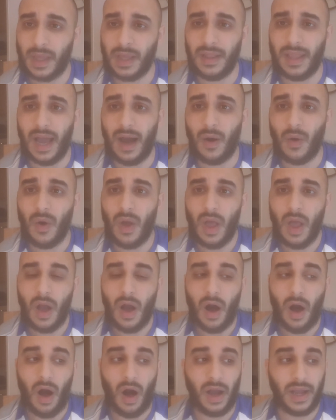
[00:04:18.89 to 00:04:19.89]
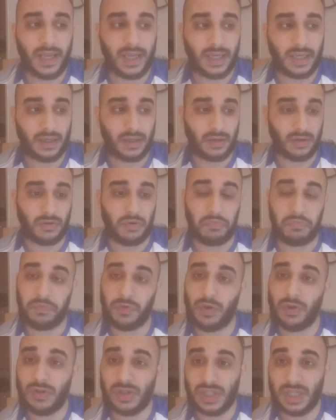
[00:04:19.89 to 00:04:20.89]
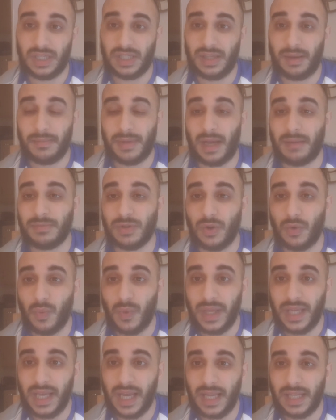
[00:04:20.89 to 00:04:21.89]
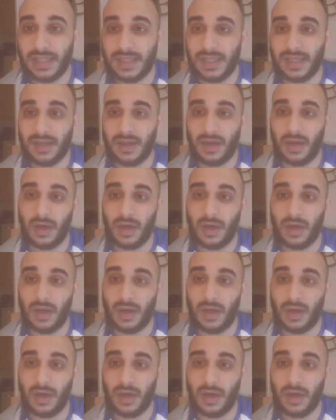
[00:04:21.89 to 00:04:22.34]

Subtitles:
Now, I usually, sometimes on a weekend,